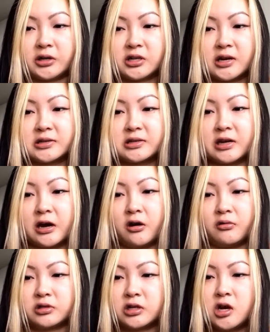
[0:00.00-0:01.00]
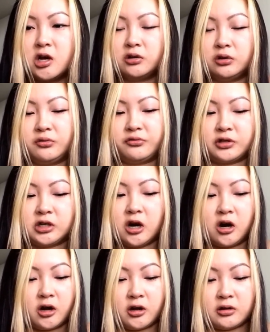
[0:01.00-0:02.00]
test out Louis
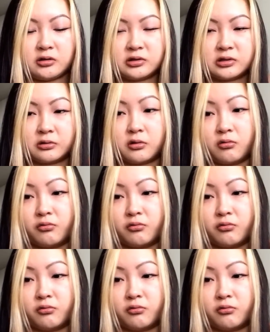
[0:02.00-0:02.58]
Vuitton's or